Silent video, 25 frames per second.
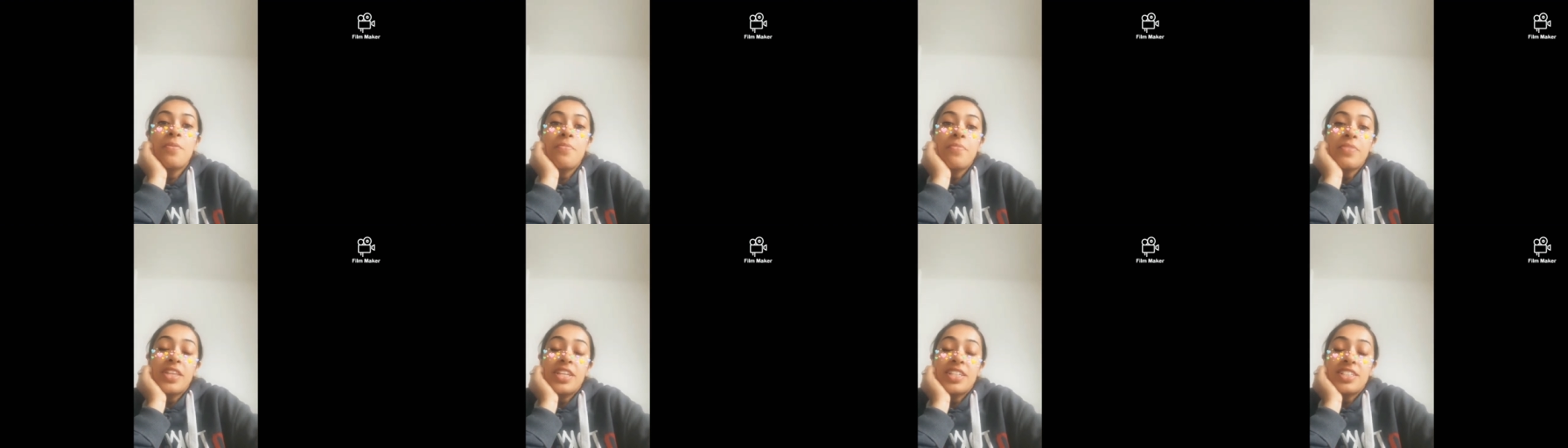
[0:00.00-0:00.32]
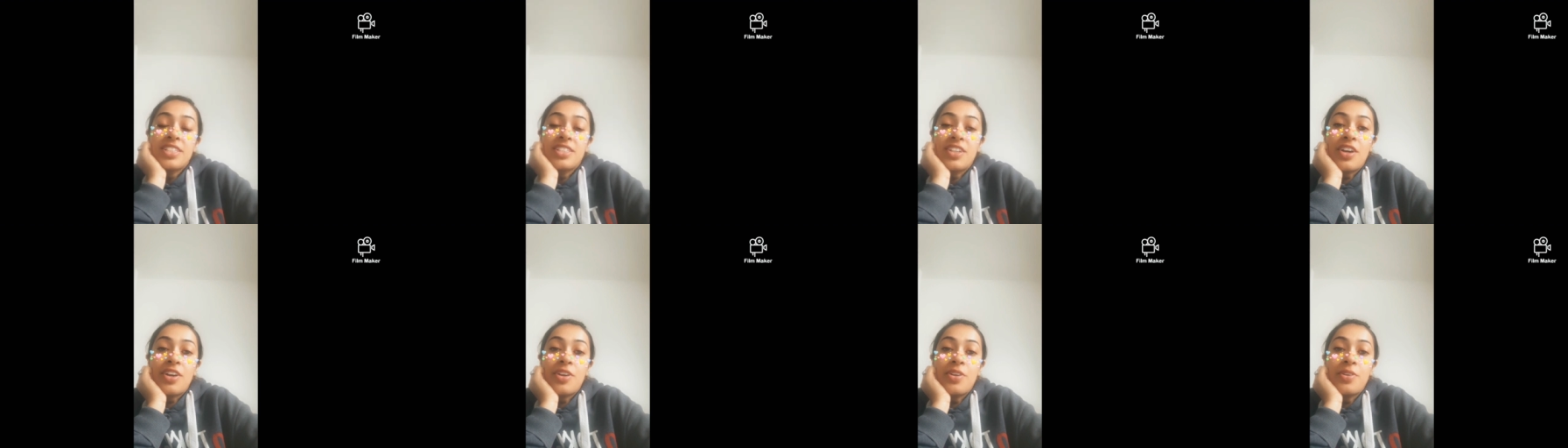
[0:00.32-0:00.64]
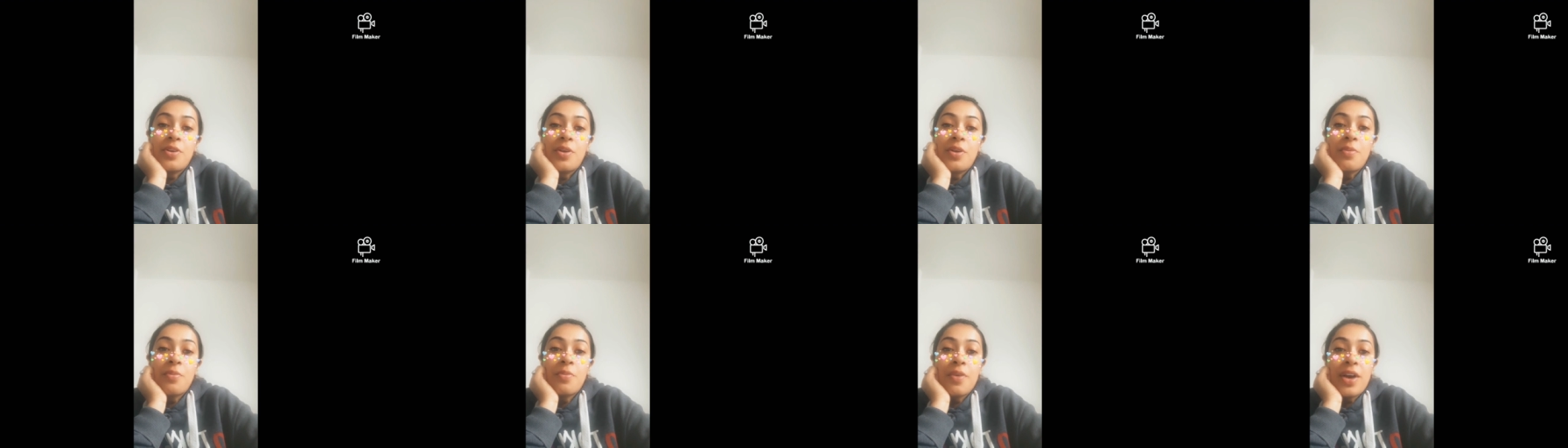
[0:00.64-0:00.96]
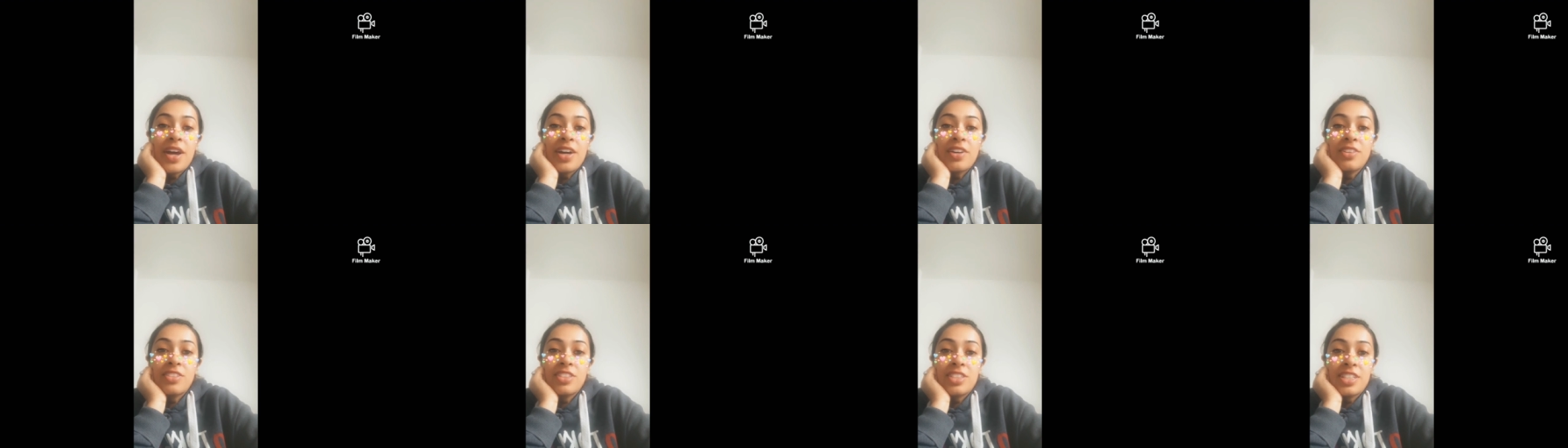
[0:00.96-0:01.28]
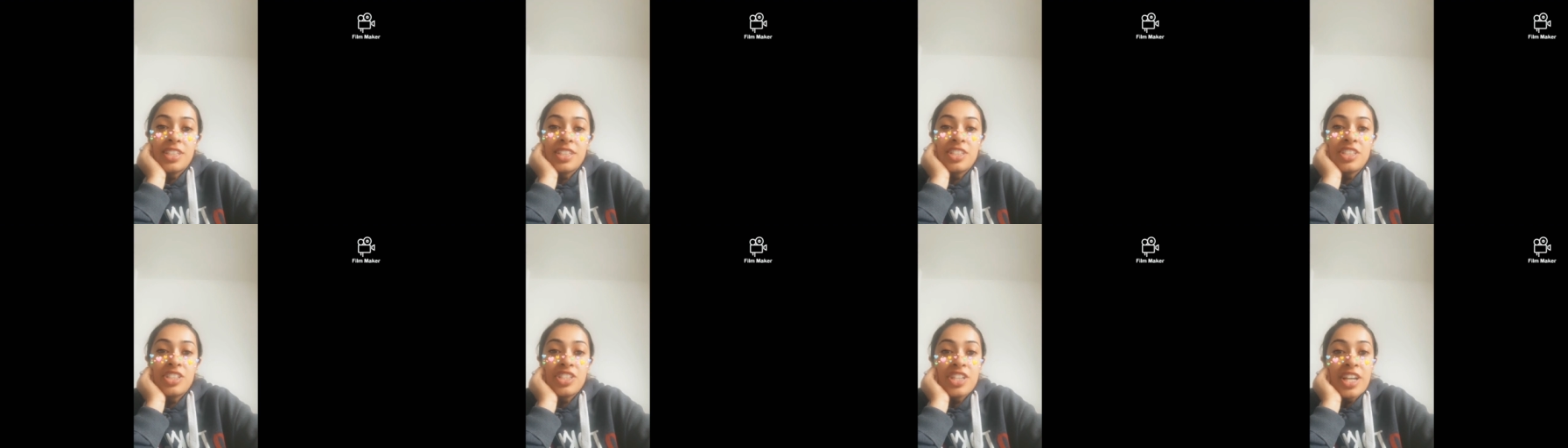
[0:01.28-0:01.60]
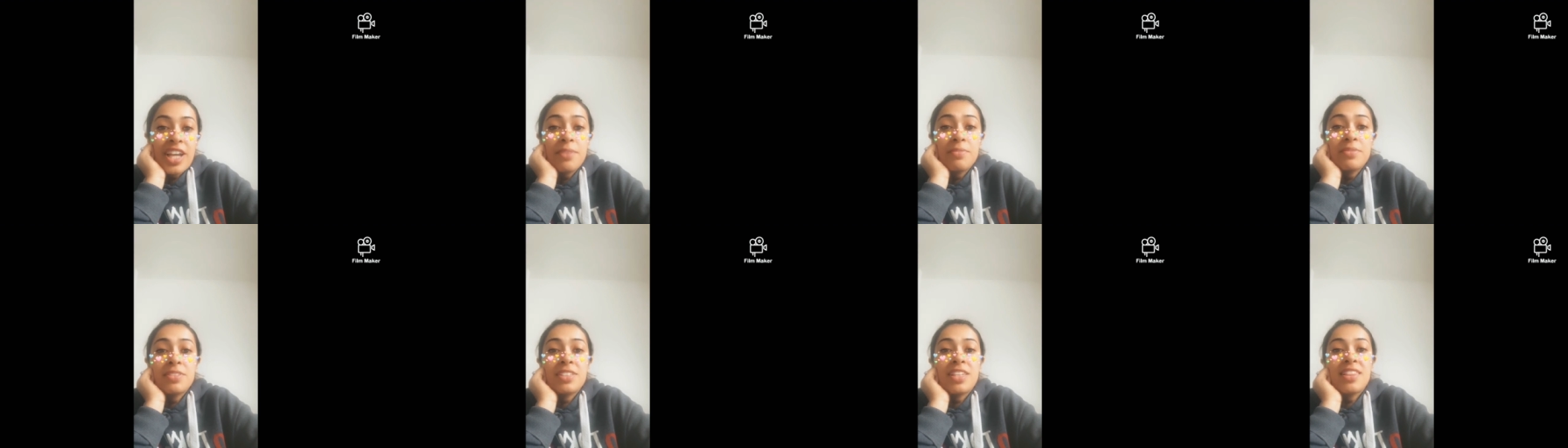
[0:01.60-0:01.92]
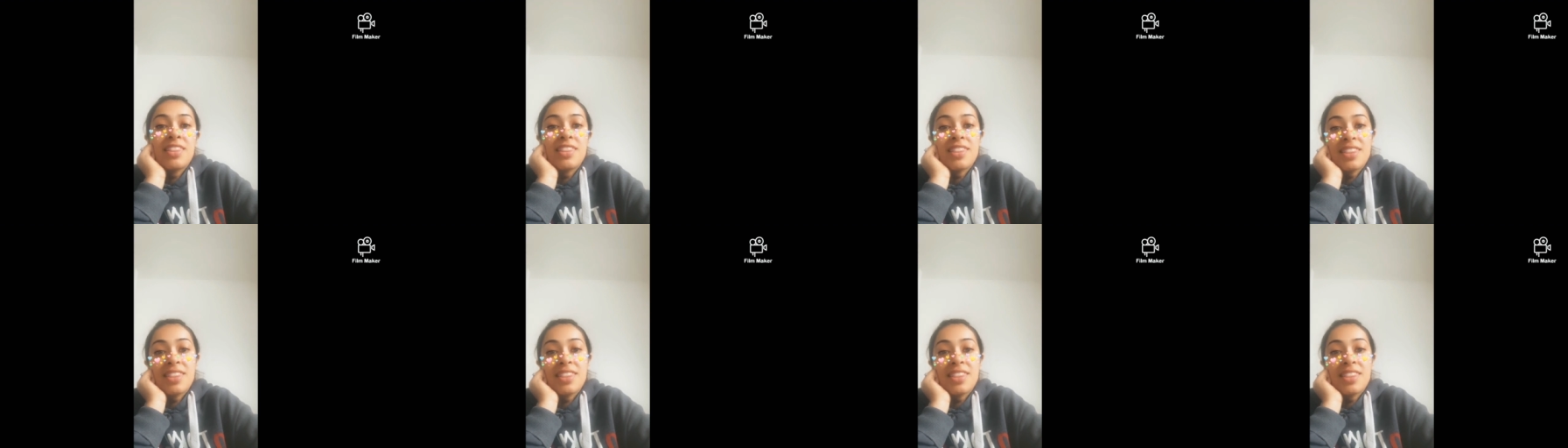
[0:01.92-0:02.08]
So well done, James, and